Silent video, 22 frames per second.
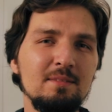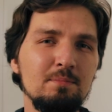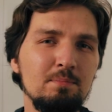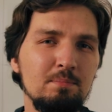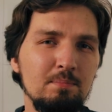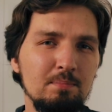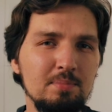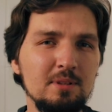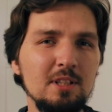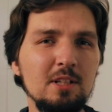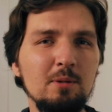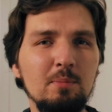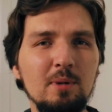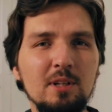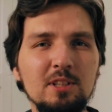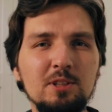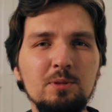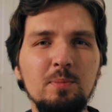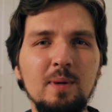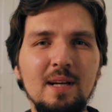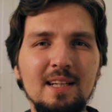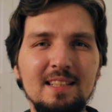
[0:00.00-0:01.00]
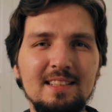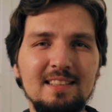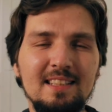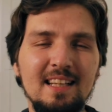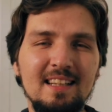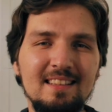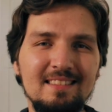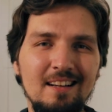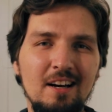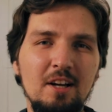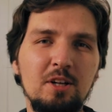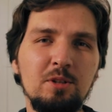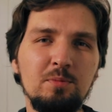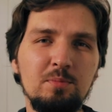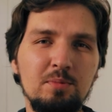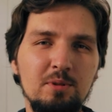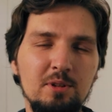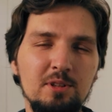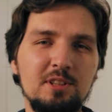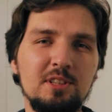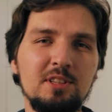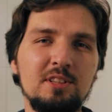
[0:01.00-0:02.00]
it pretty much makes the entire
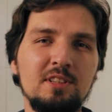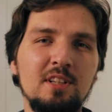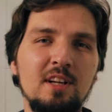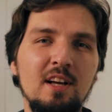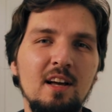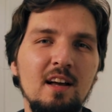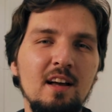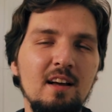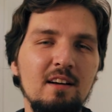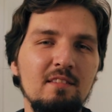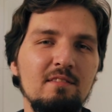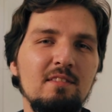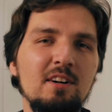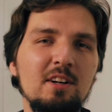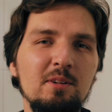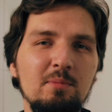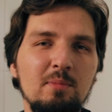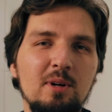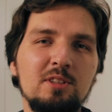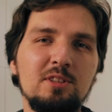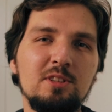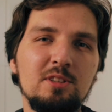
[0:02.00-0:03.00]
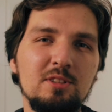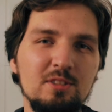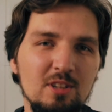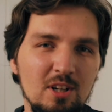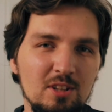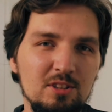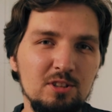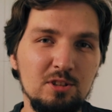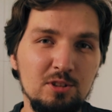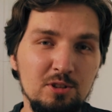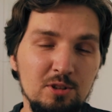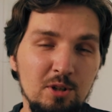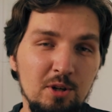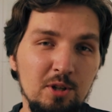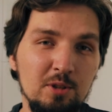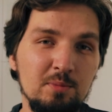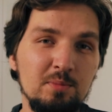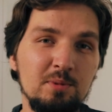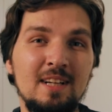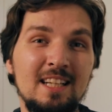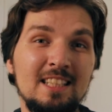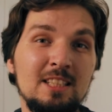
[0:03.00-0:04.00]
process very much not
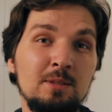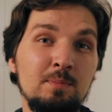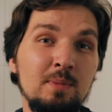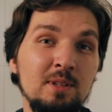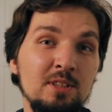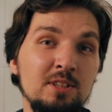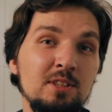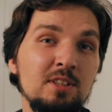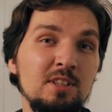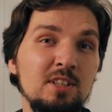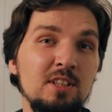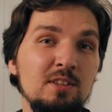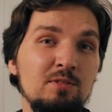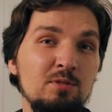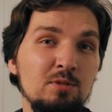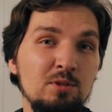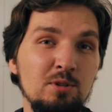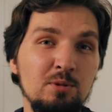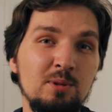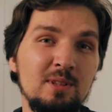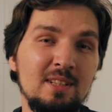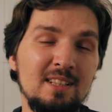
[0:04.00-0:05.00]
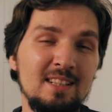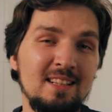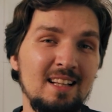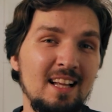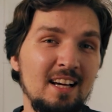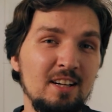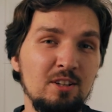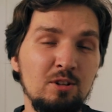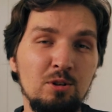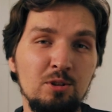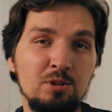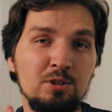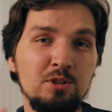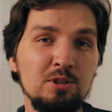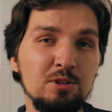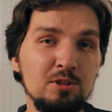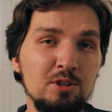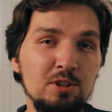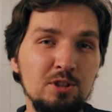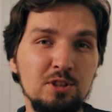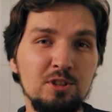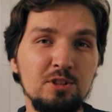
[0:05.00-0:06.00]
enjoyable. Especially if you do it in like cold
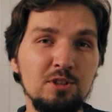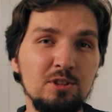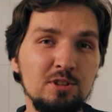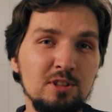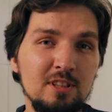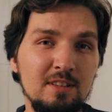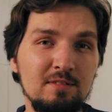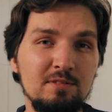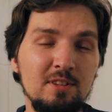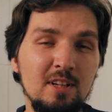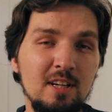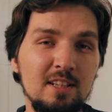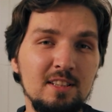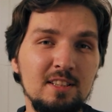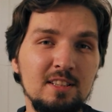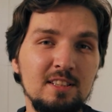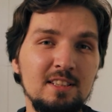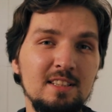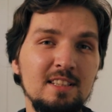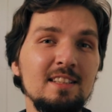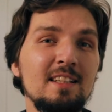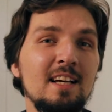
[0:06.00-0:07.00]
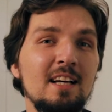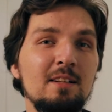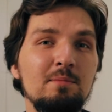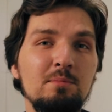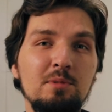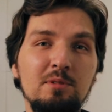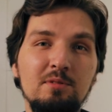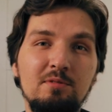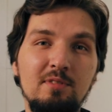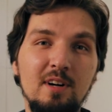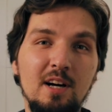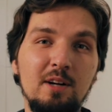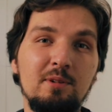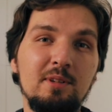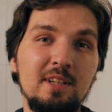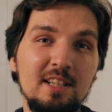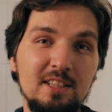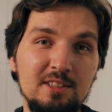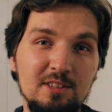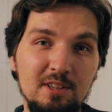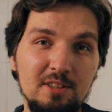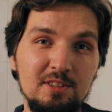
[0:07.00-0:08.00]
conditions or something like this, it can be
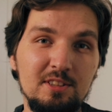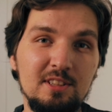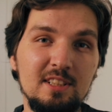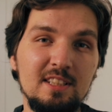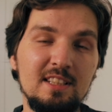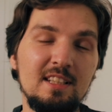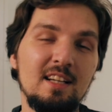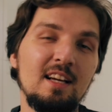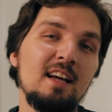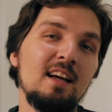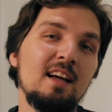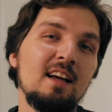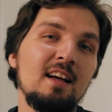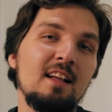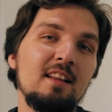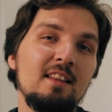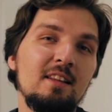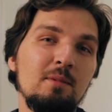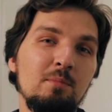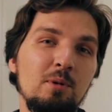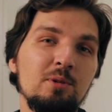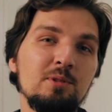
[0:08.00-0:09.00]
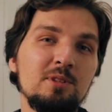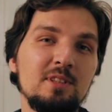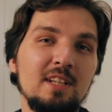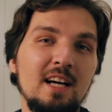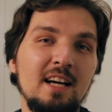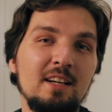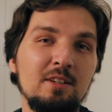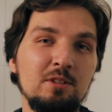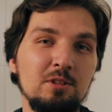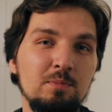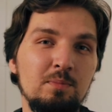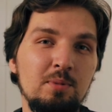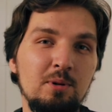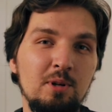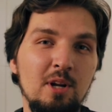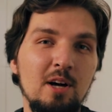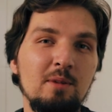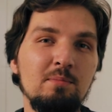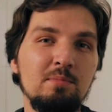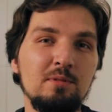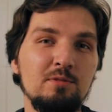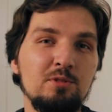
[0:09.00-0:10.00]
very exhausting. The most I could
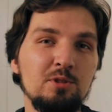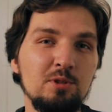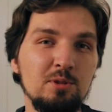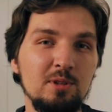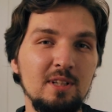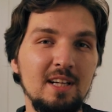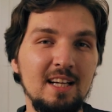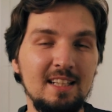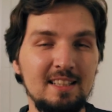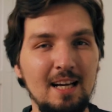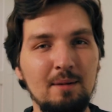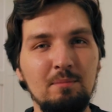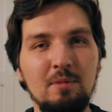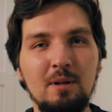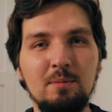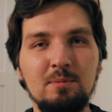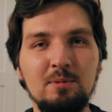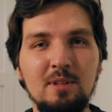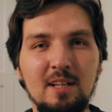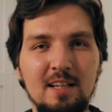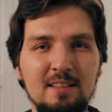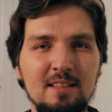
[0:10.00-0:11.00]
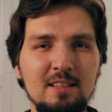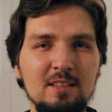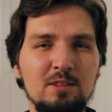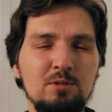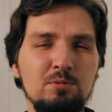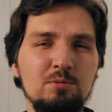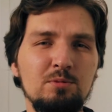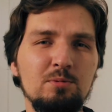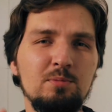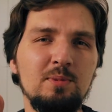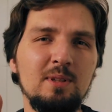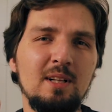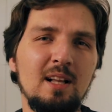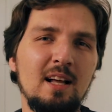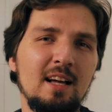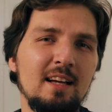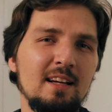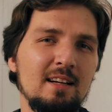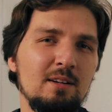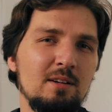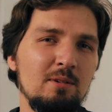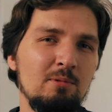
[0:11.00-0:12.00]
put up with shooting a time lapse like this would be
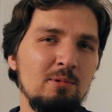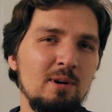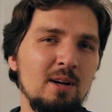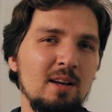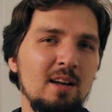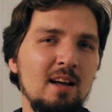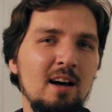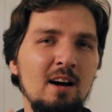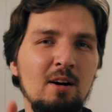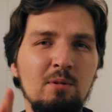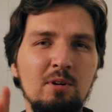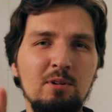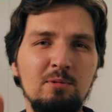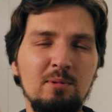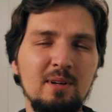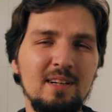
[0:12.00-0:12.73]
like 1 hour,